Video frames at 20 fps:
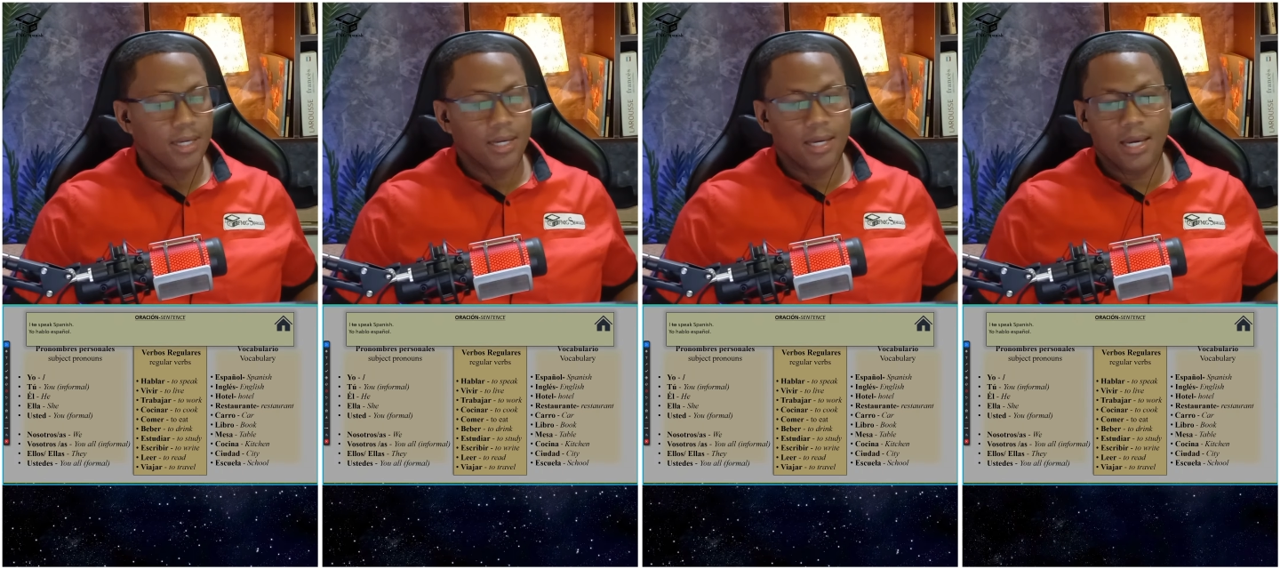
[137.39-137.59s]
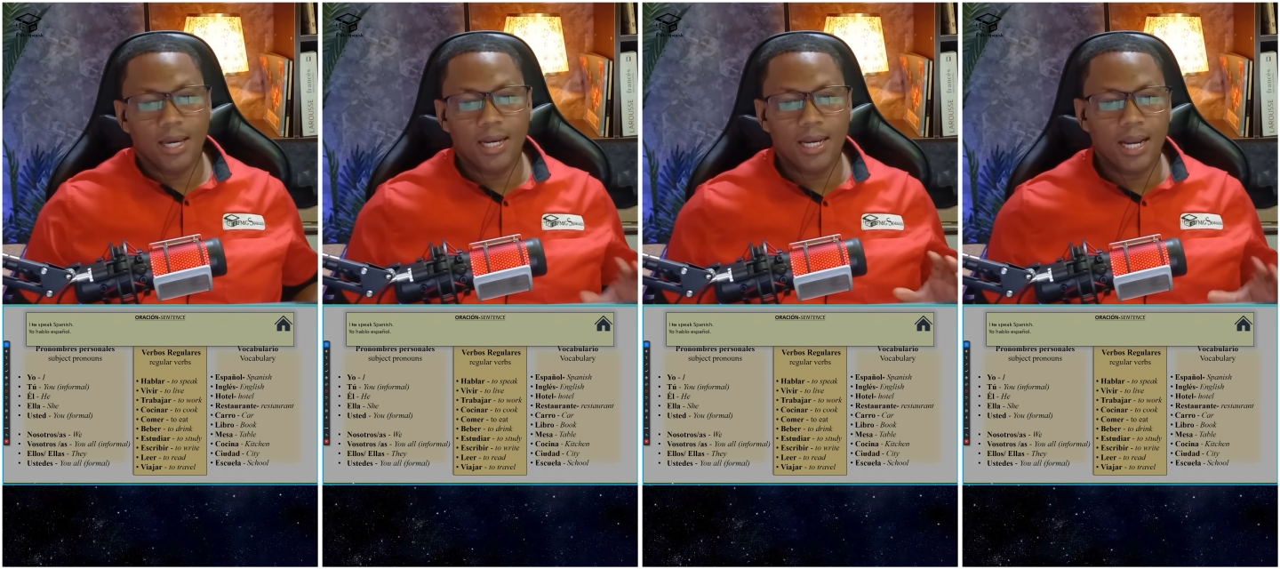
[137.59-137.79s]

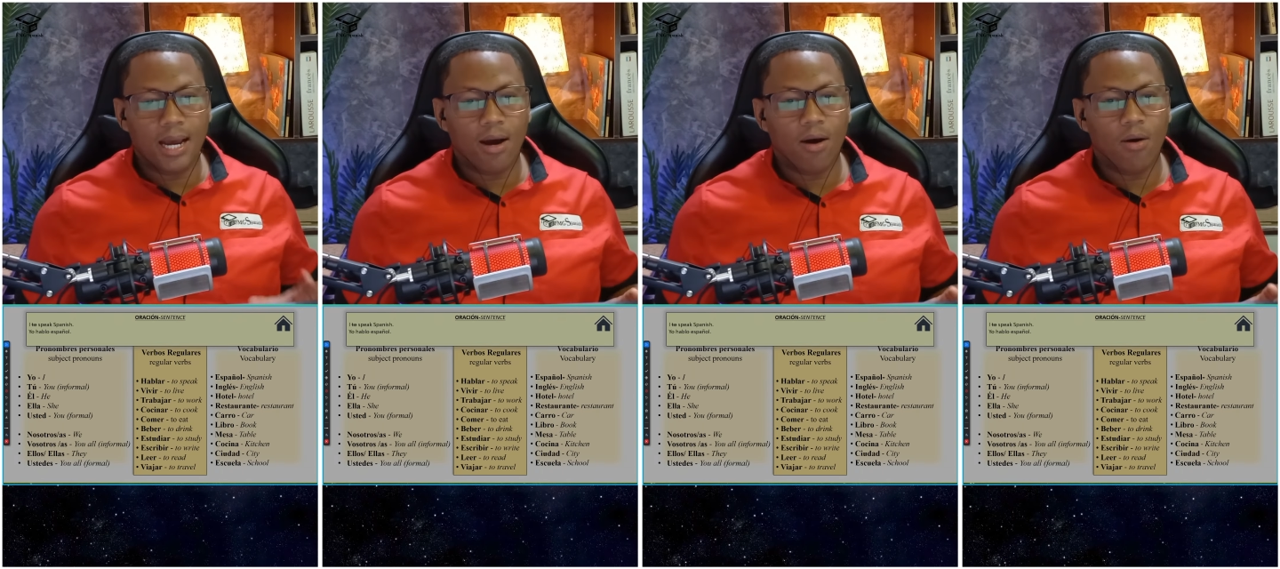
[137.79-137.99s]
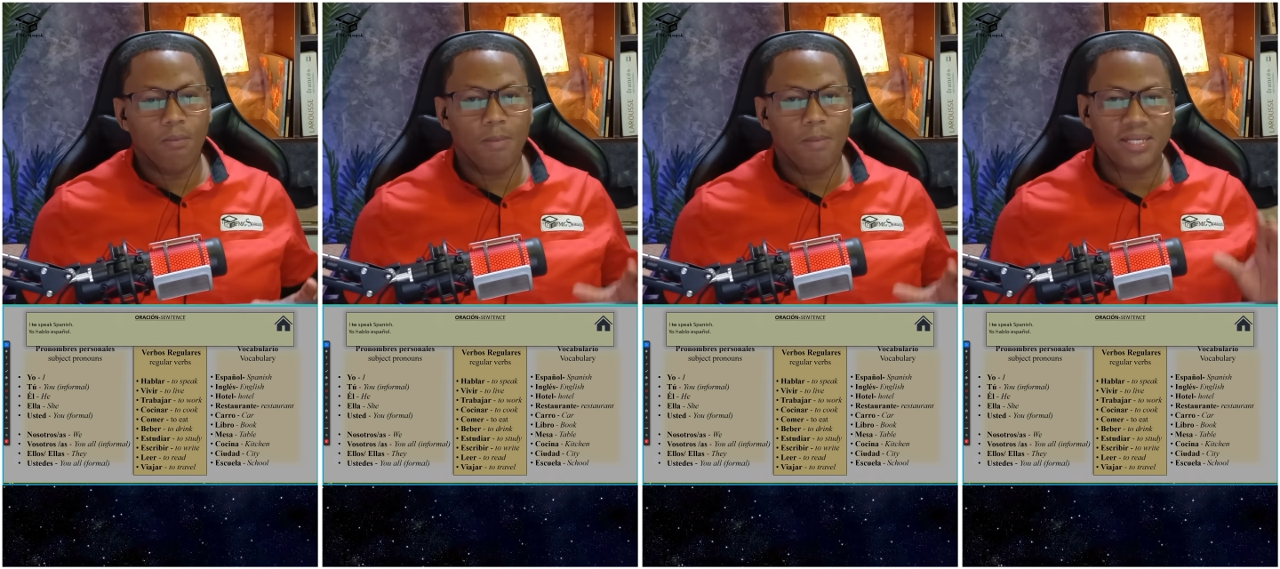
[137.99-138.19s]
and
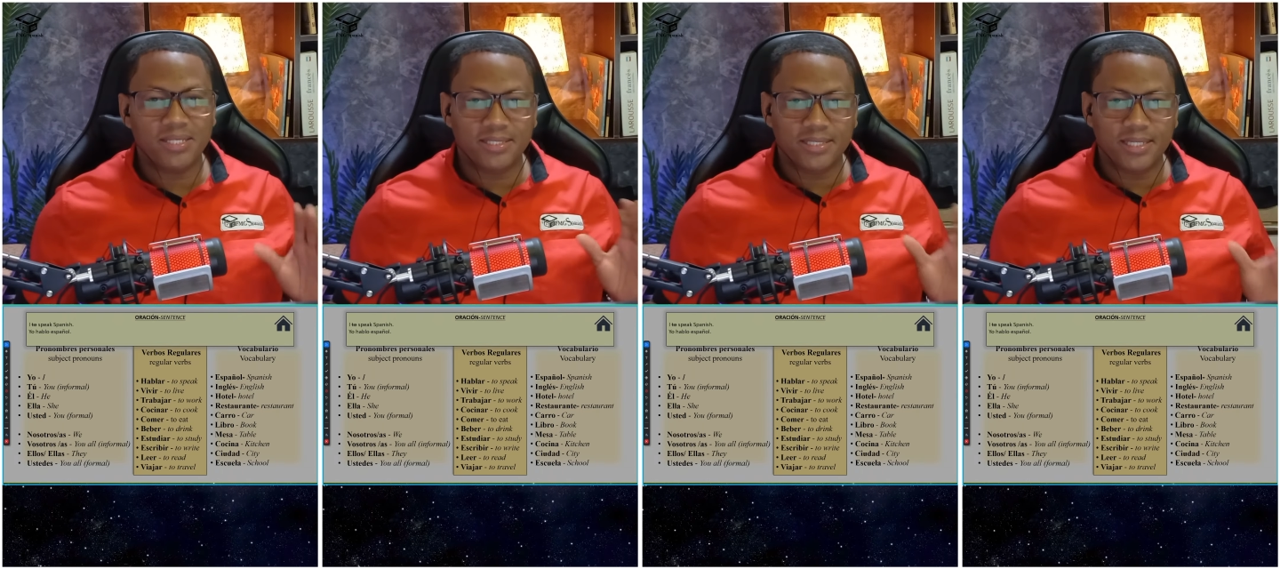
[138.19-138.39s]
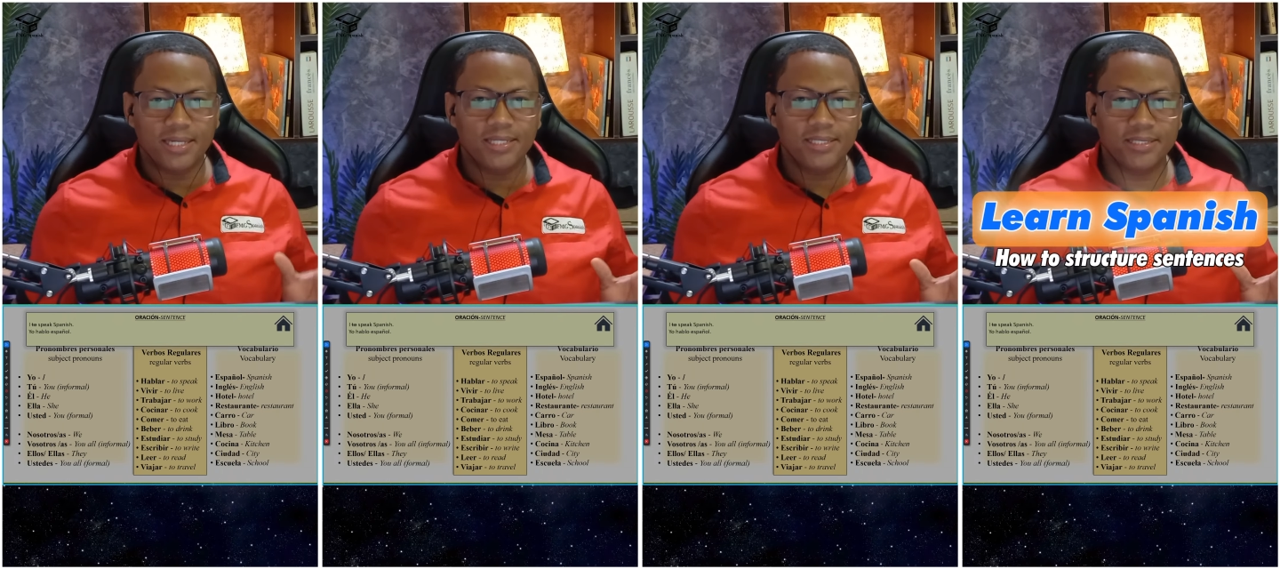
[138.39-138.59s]
now my
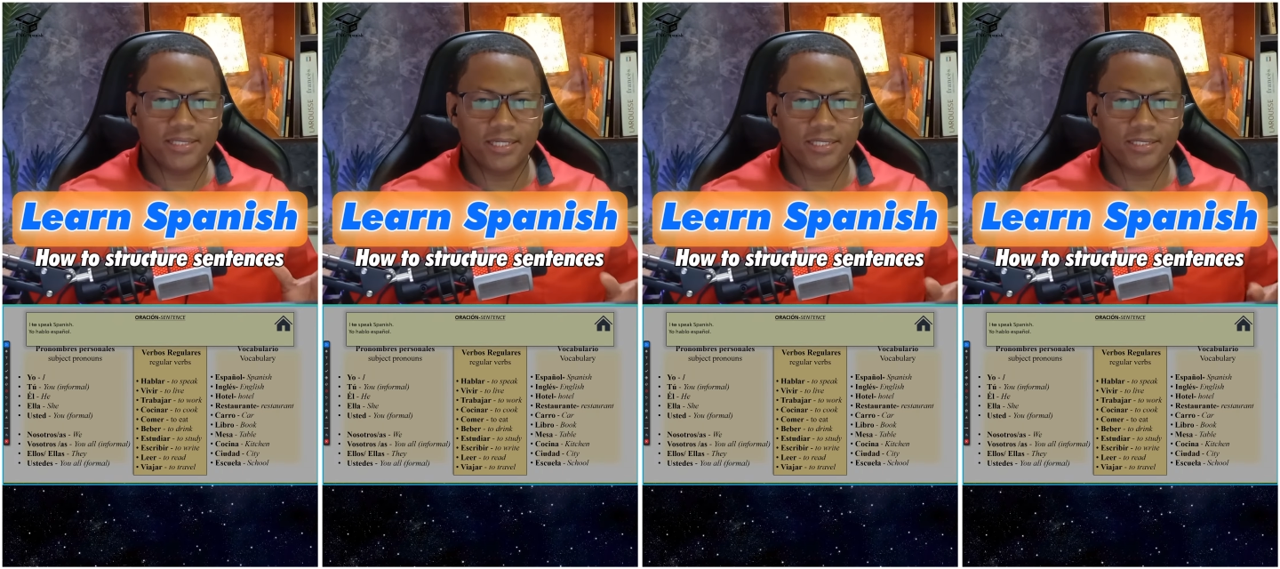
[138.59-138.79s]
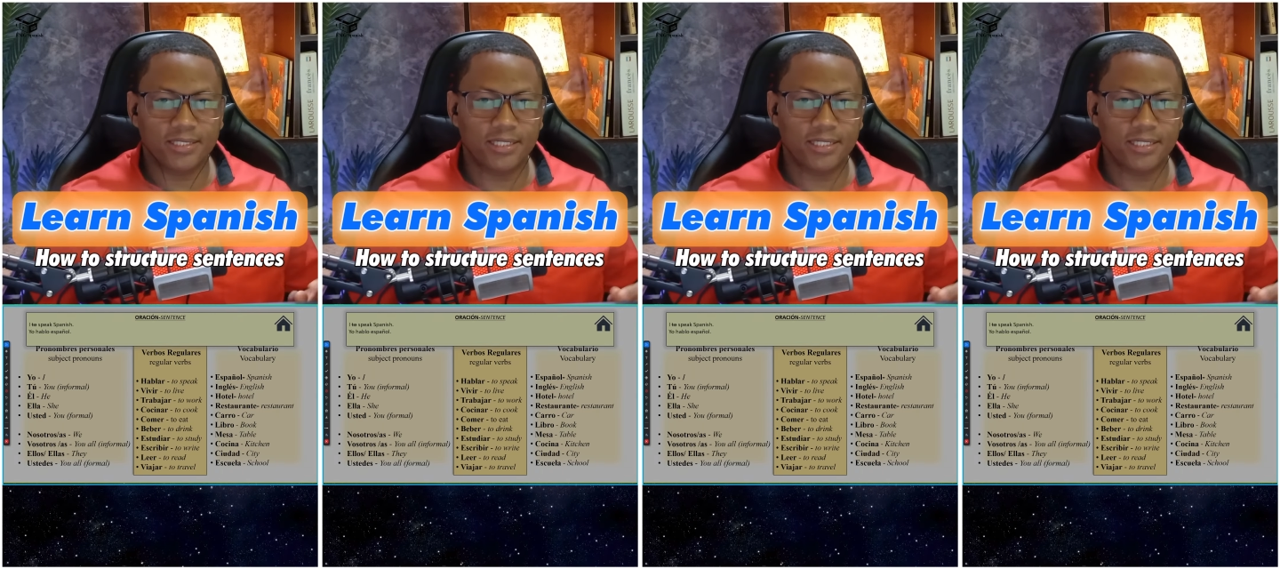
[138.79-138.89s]
sentence